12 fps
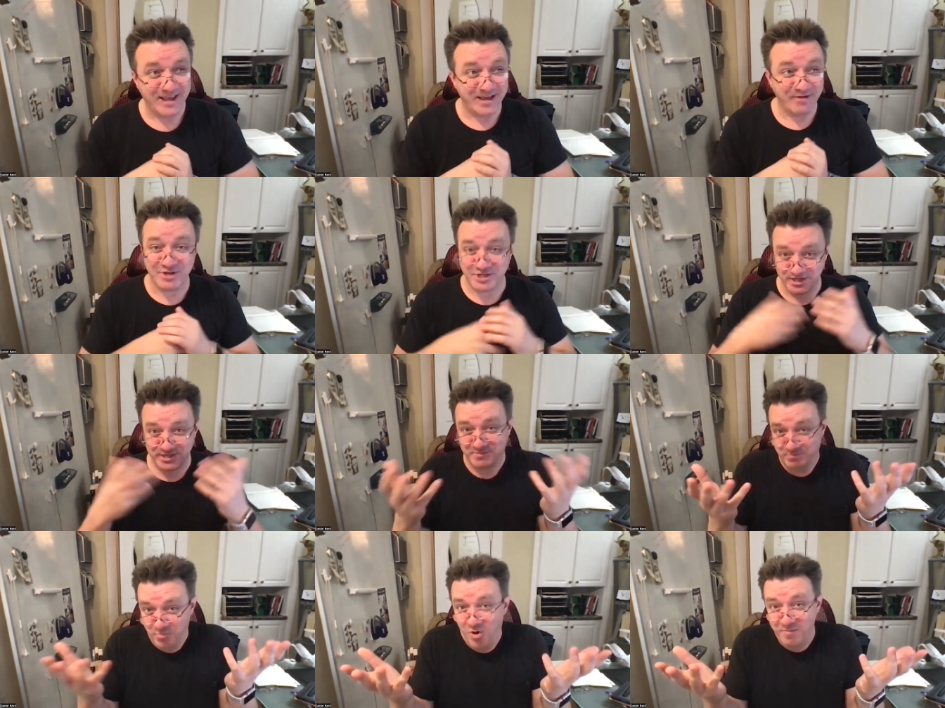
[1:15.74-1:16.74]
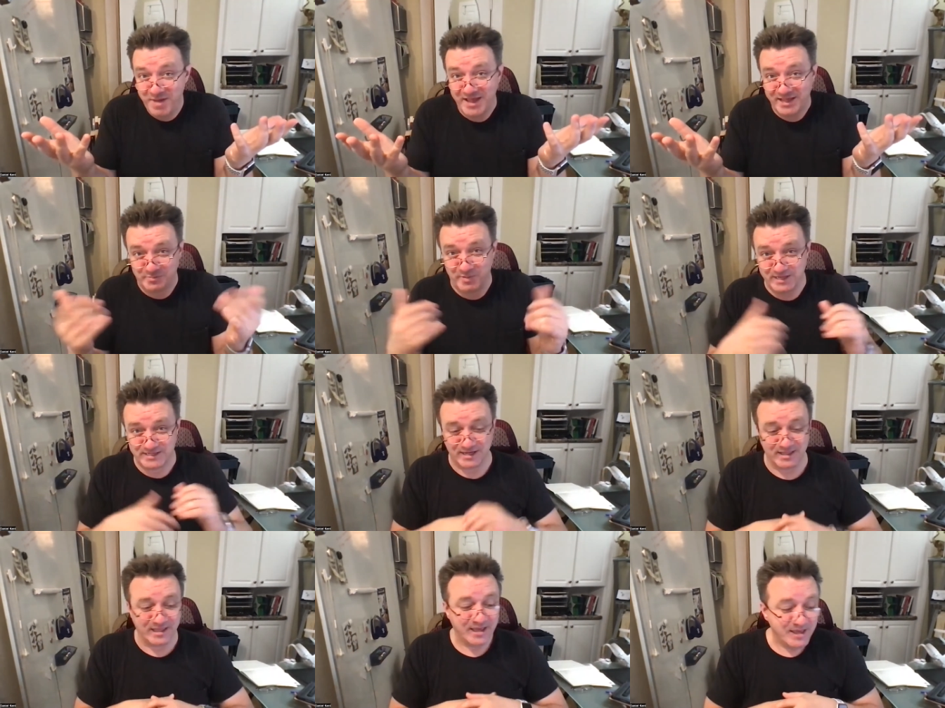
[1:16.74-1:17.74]
which is more meds
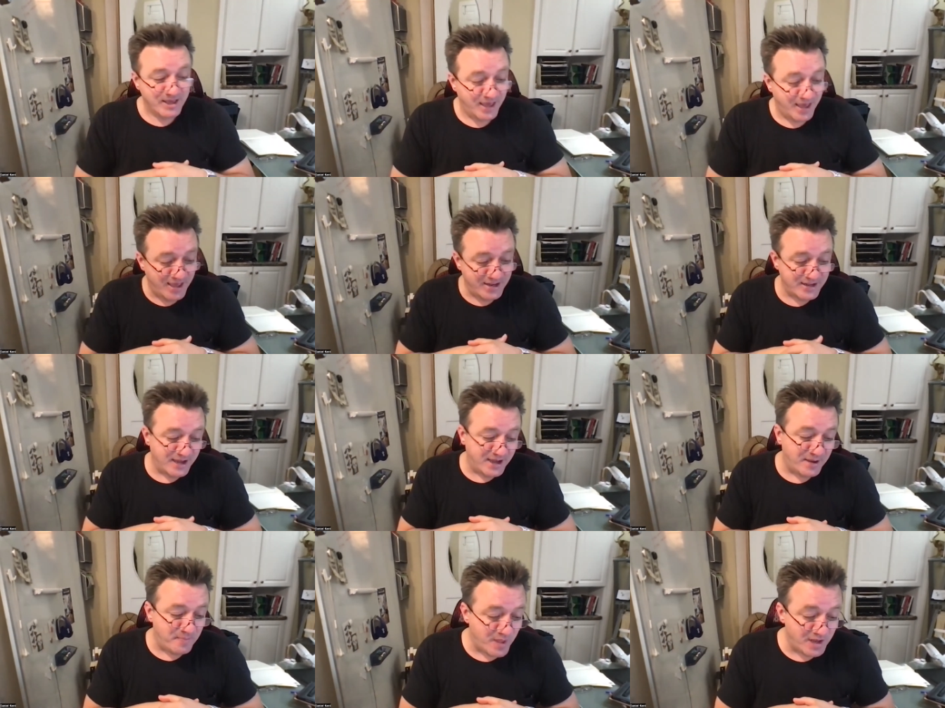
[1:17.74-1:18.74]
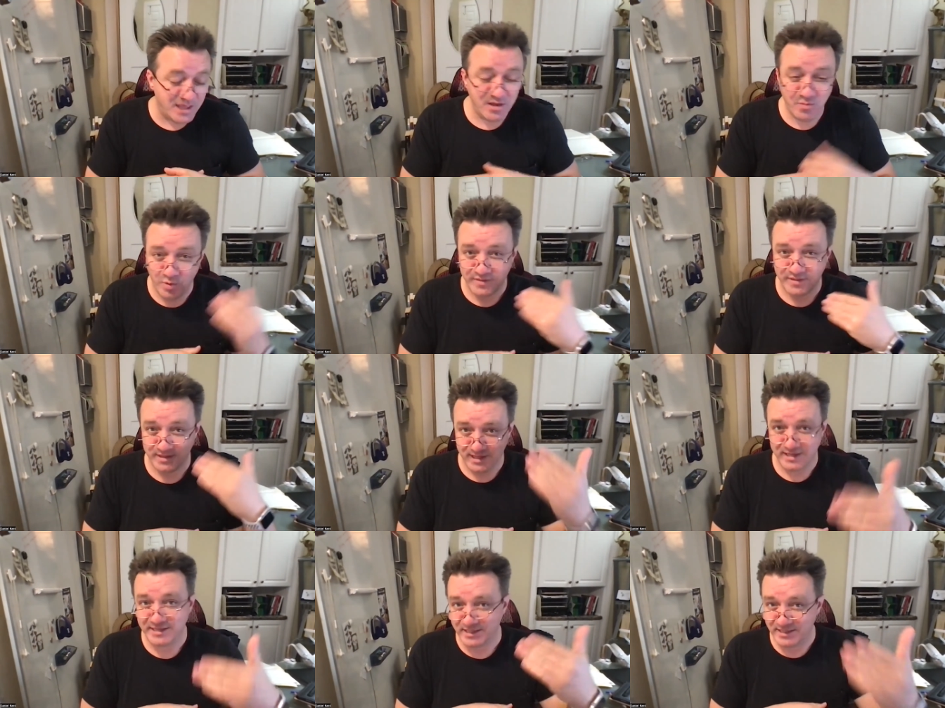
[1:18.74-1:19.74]
basically. And
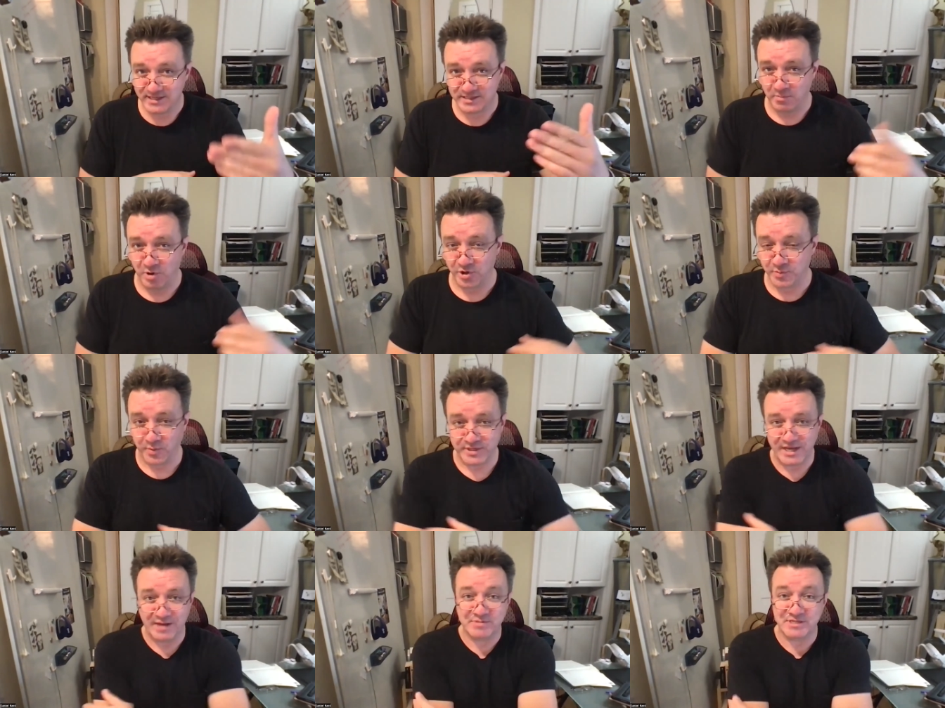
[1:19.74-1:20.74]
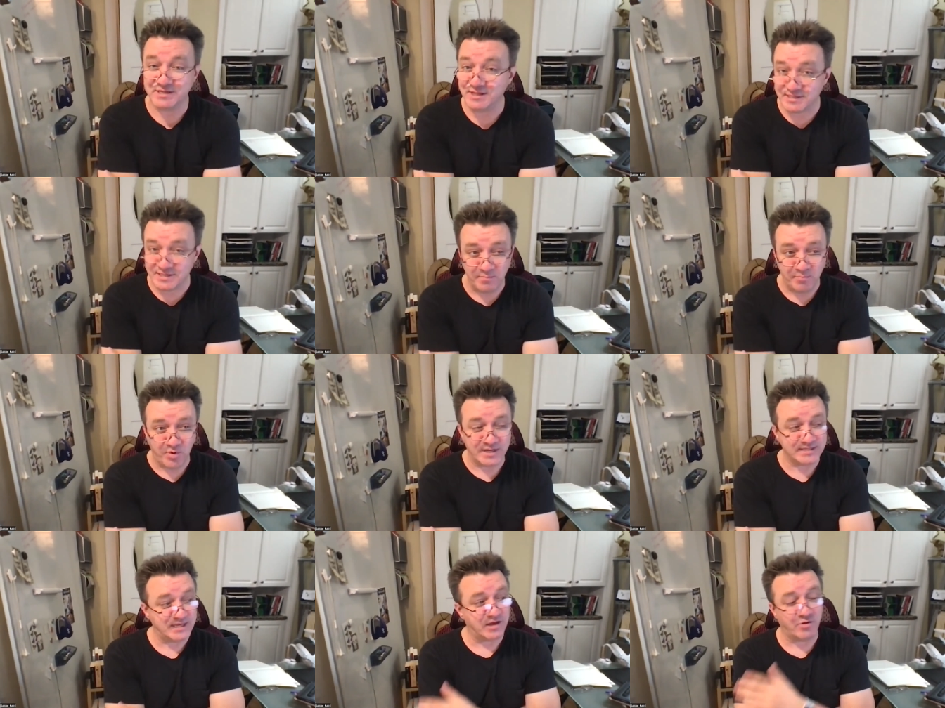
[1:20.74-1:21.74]
he did this multiple times until at some point
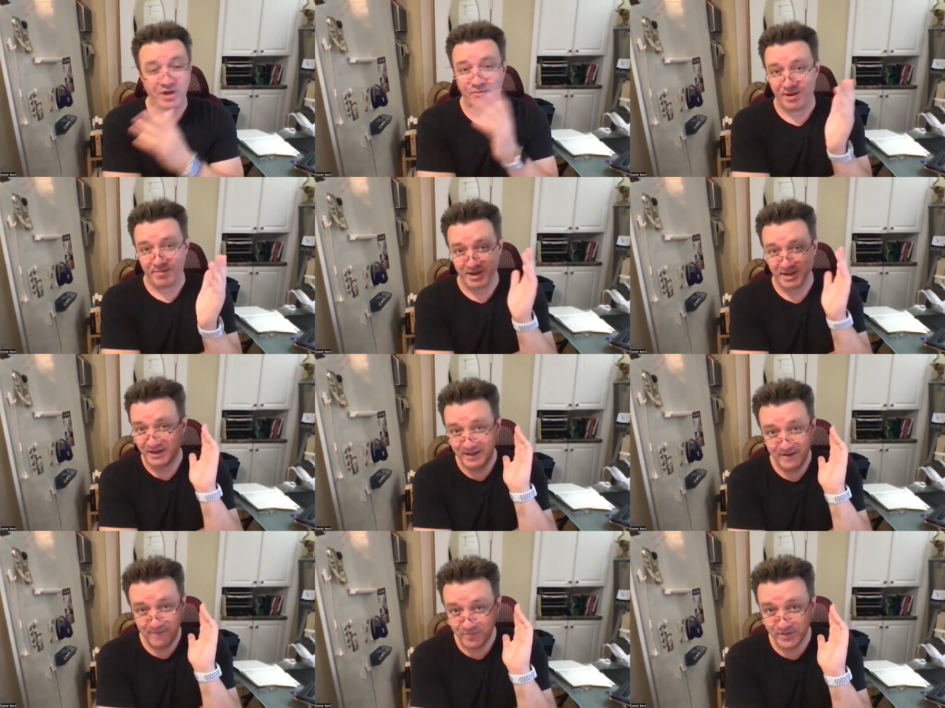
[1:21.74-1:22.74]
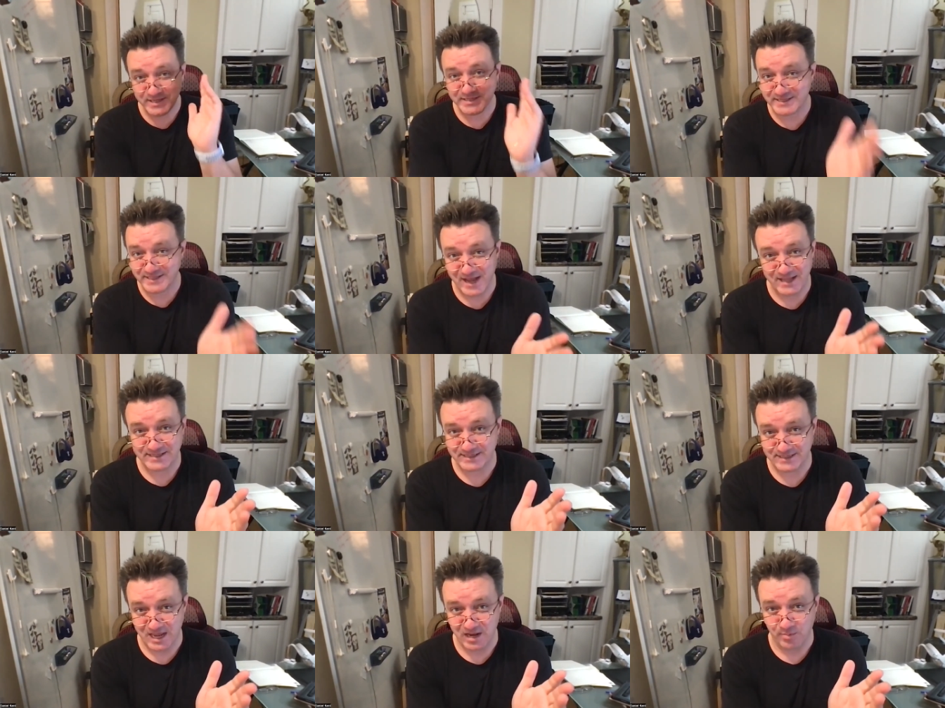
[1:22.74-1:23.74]
he's like, okay, wait a minute, this is not
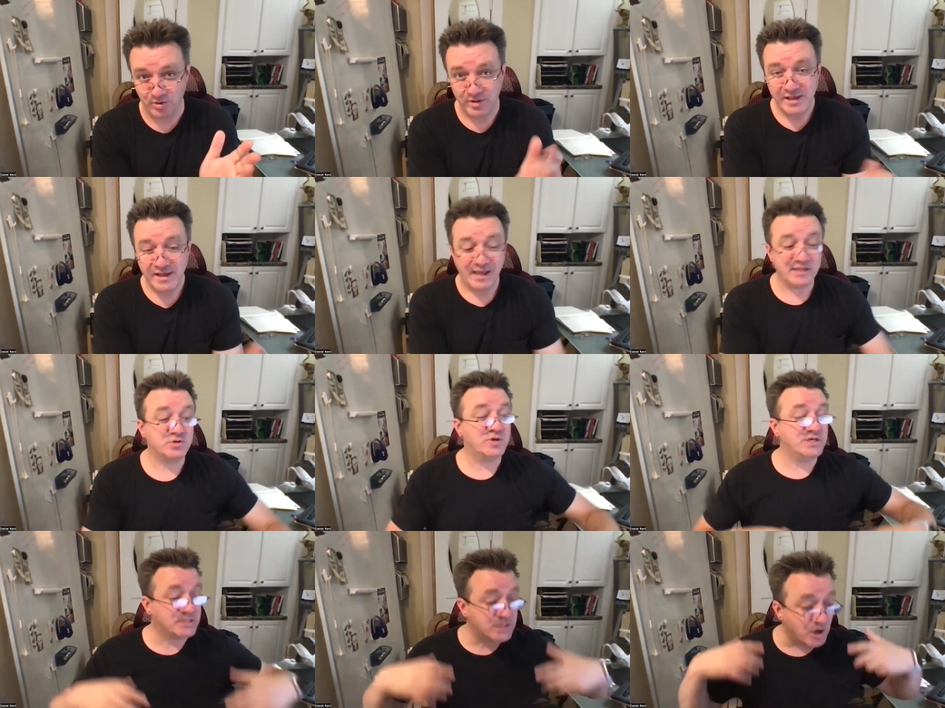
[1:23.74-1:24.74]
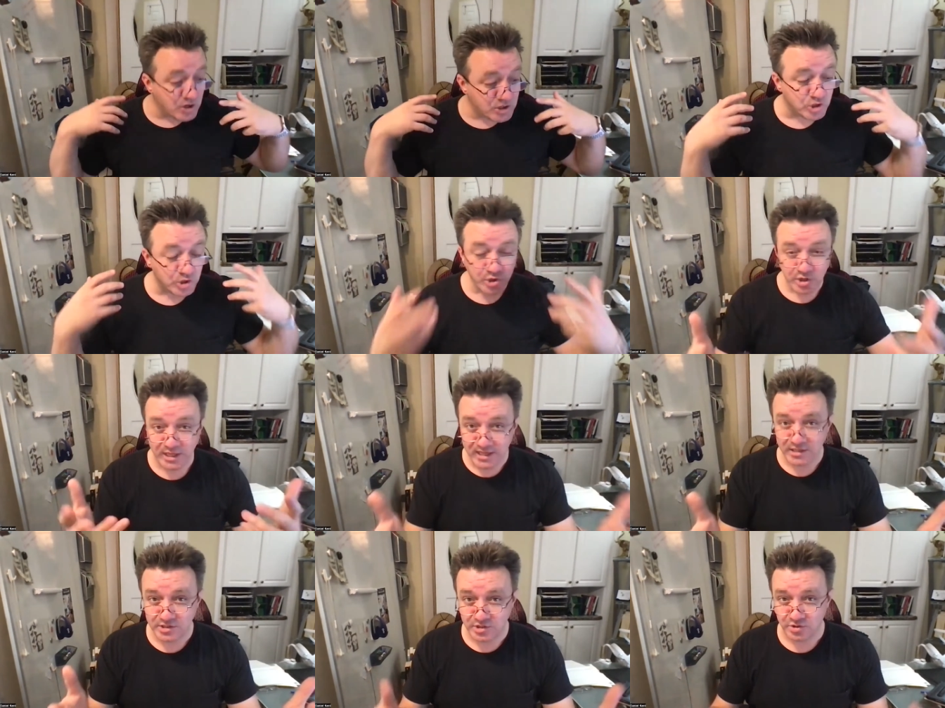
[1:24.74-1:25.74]
sustainable. And so he started to look
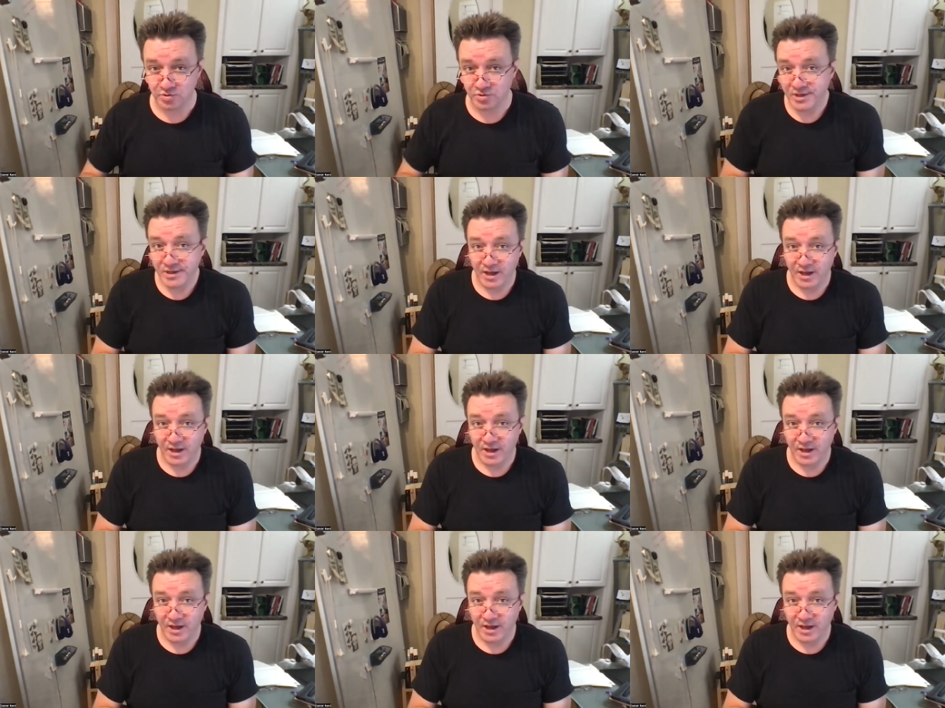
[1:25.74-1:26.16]
into